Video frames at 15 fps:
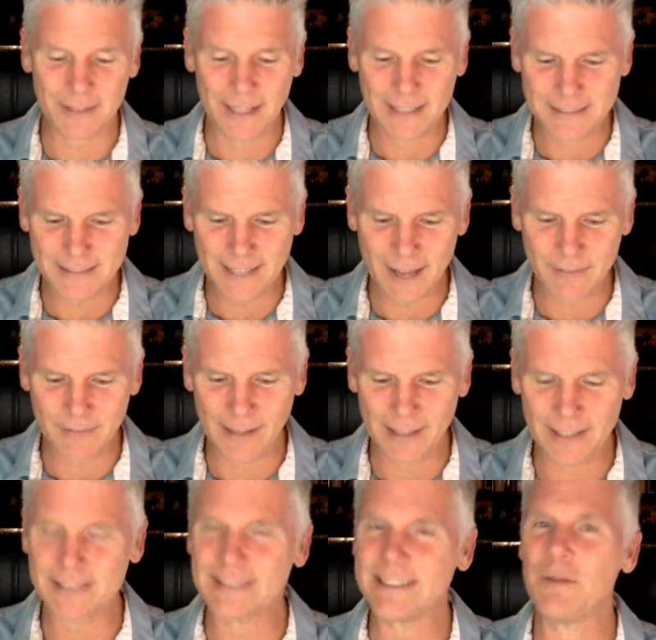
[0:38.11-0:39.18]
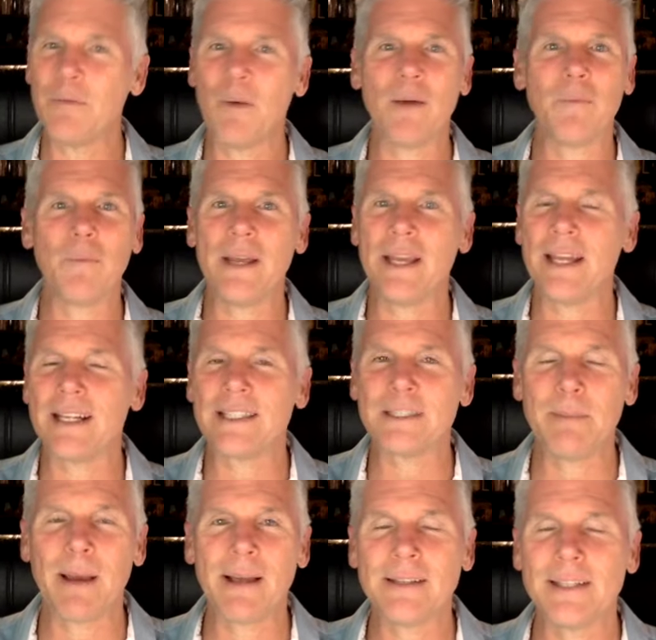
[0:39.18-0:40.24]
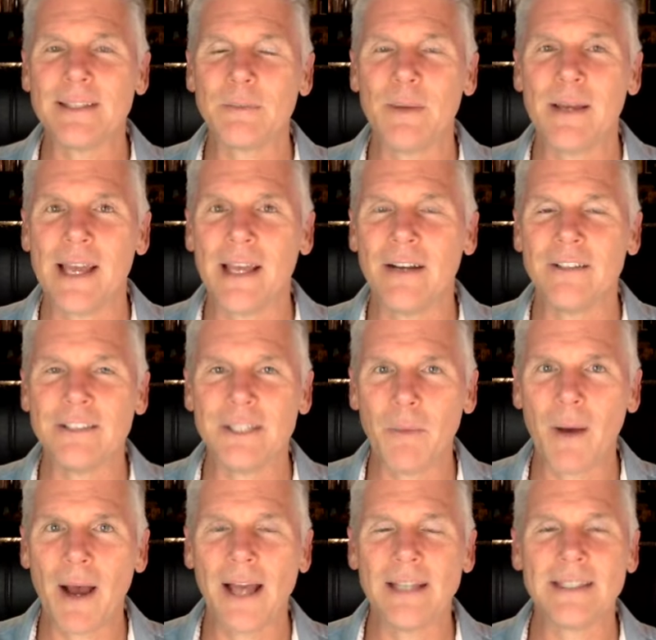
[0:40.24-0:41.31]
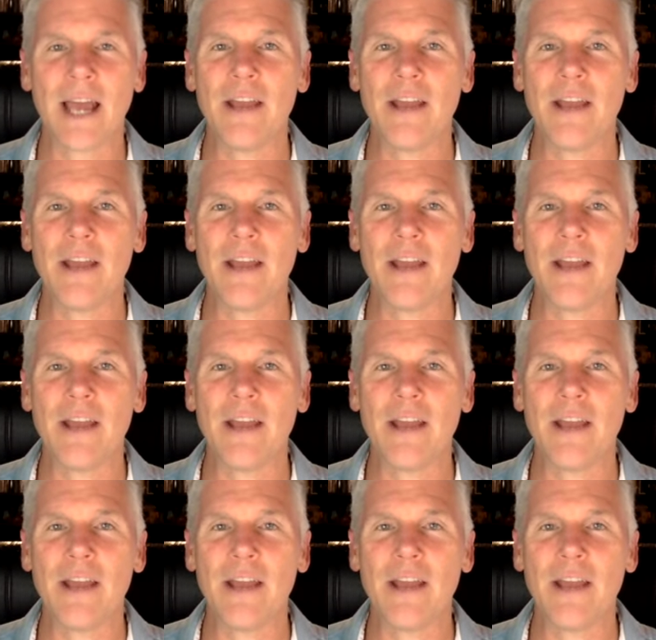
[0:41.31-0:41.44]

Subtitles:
Let's dive in to see what we can expect this week energy-wise,